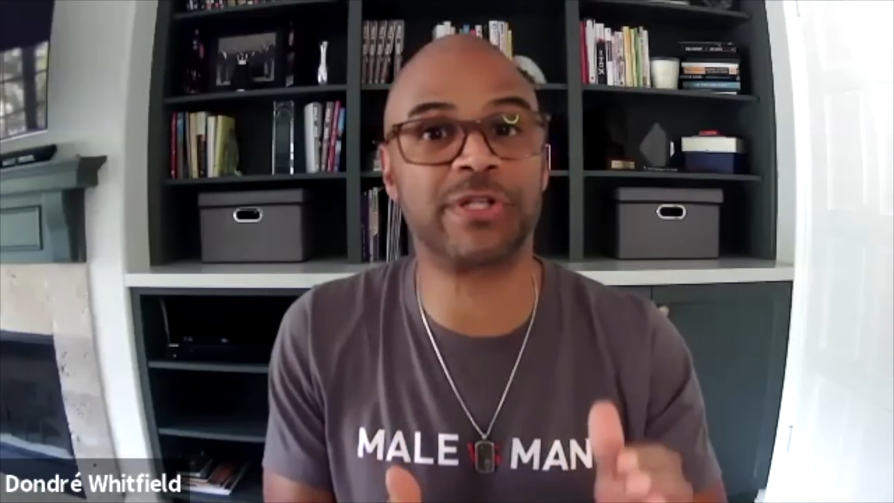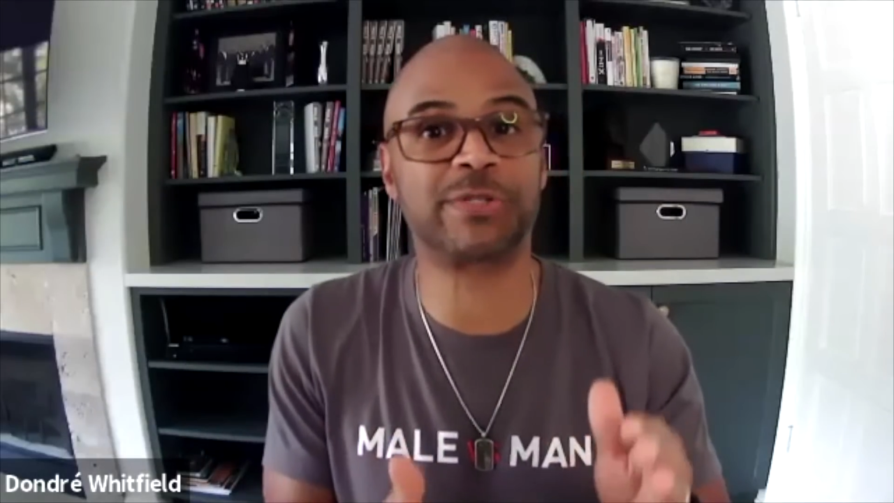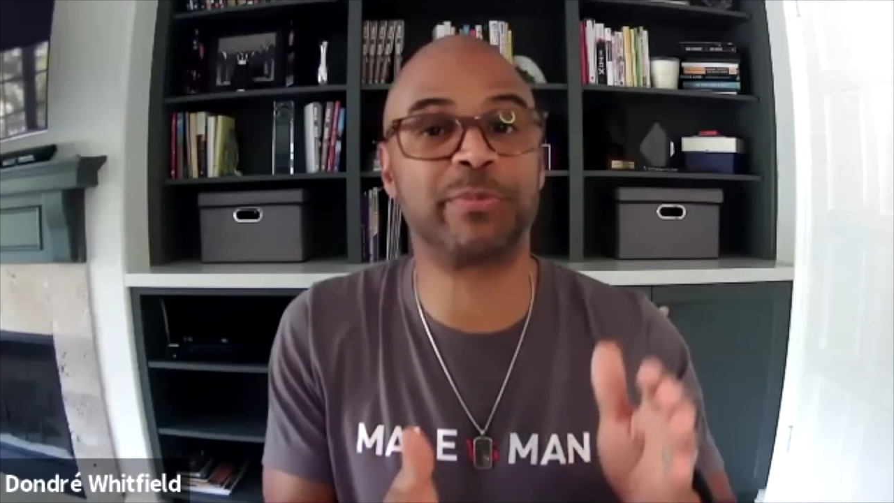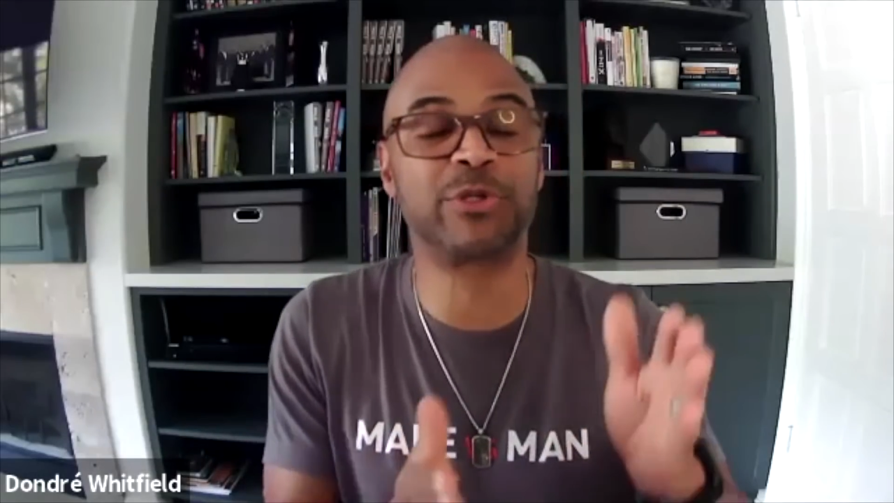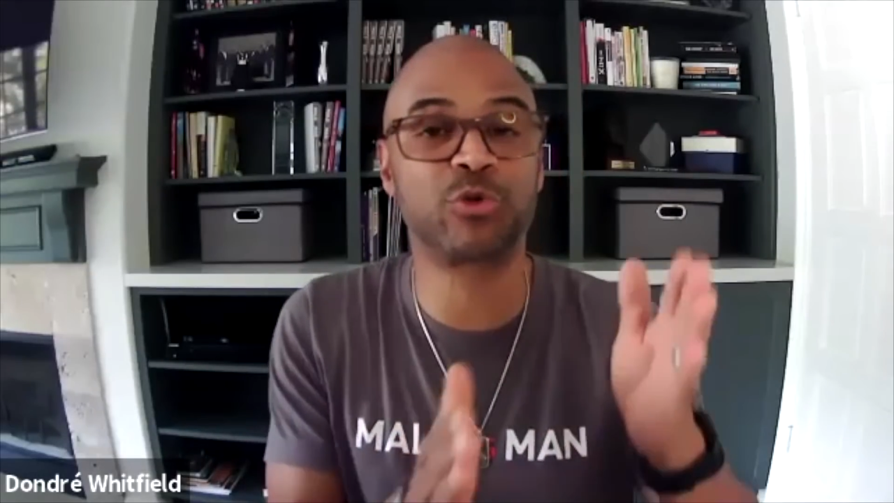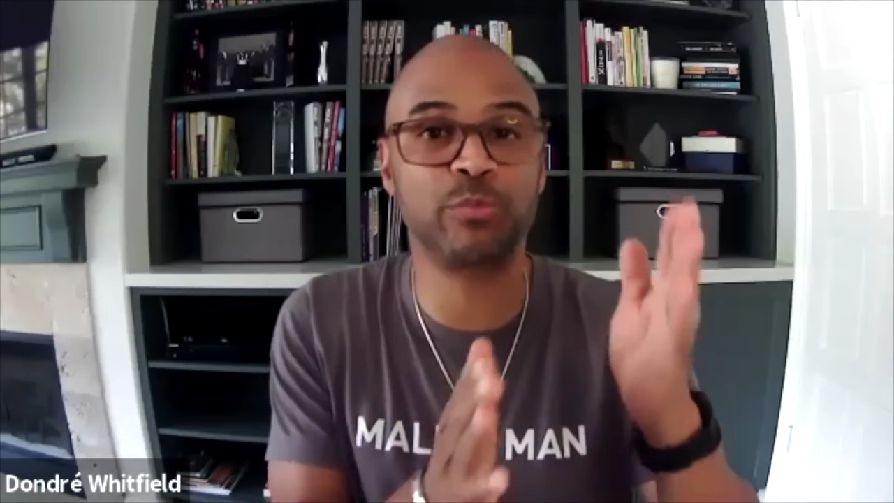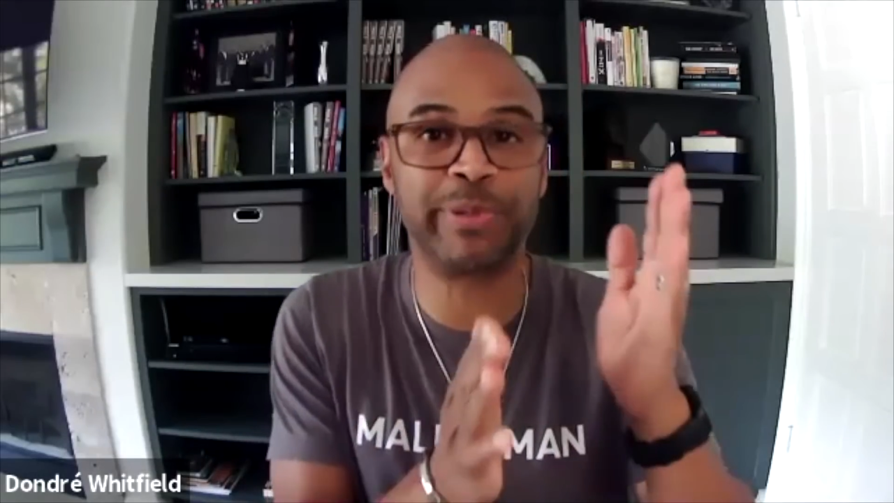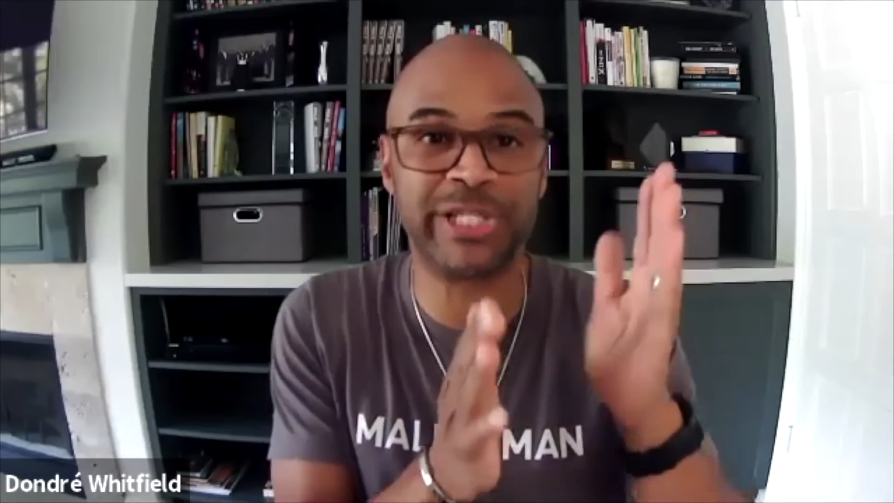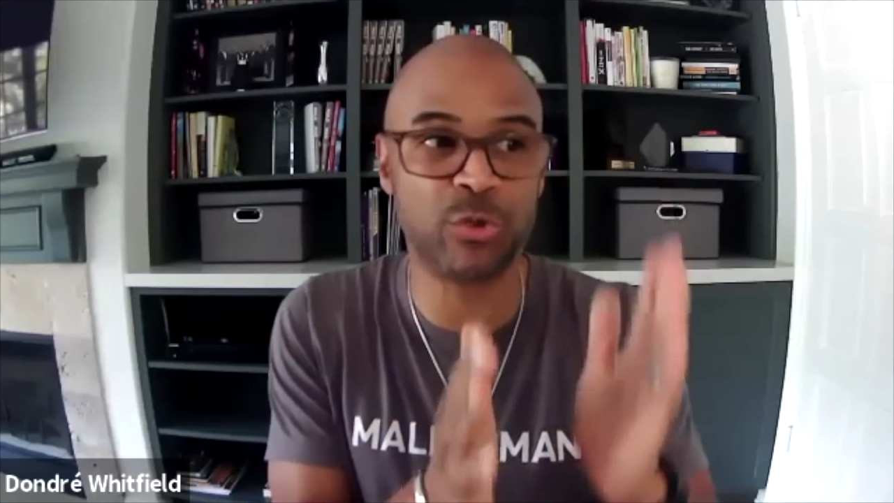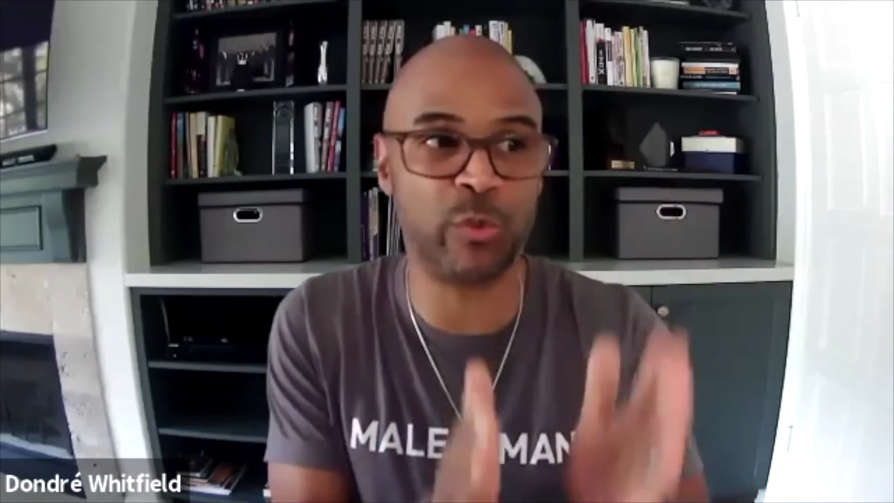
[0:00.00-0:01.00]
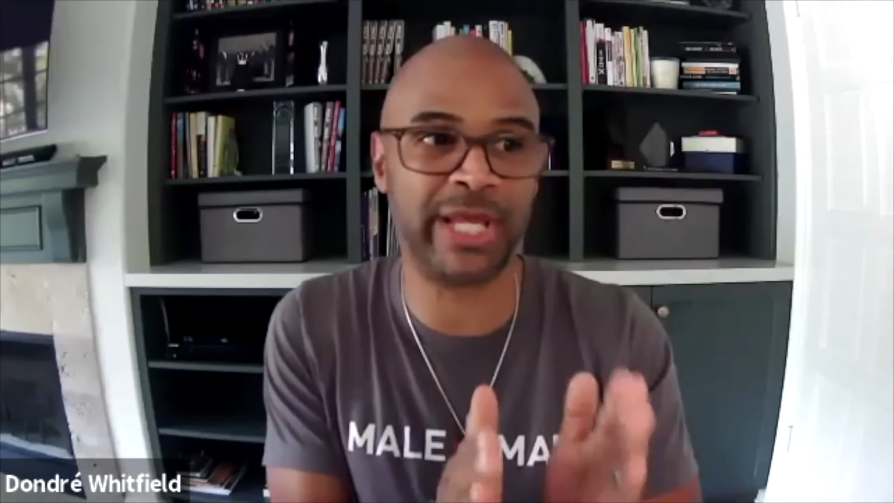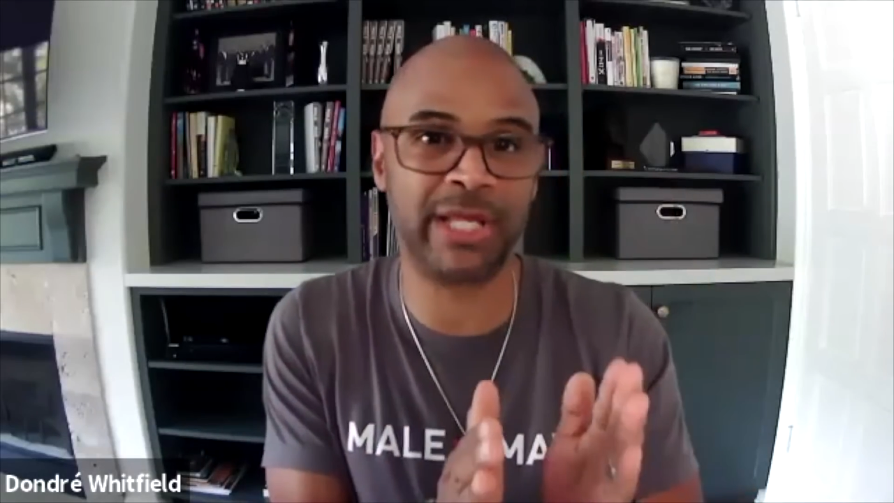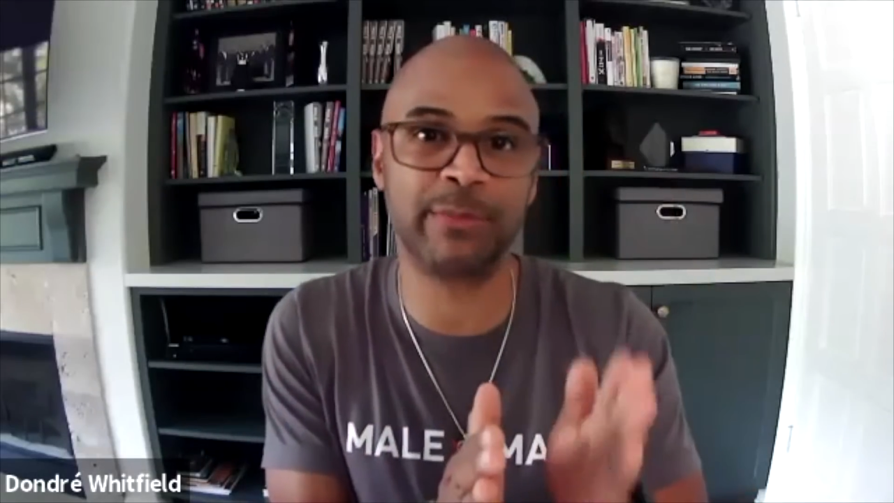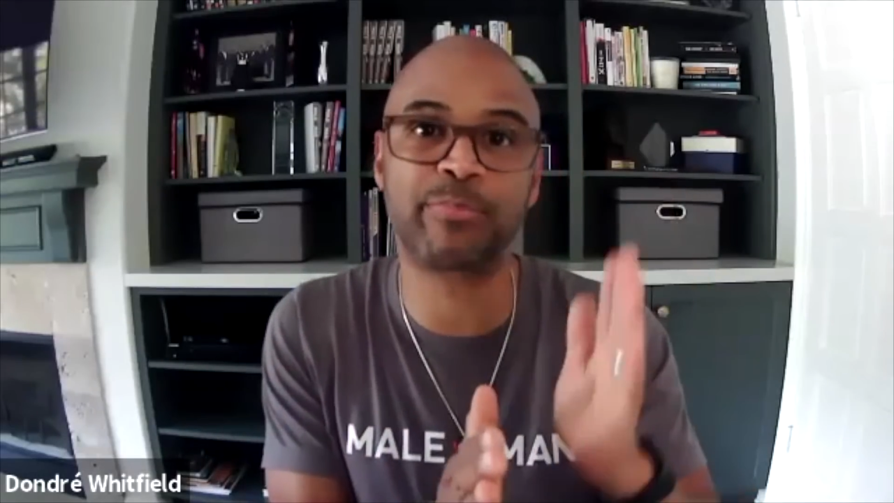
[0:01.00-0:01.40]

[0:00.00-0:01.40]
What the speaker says: between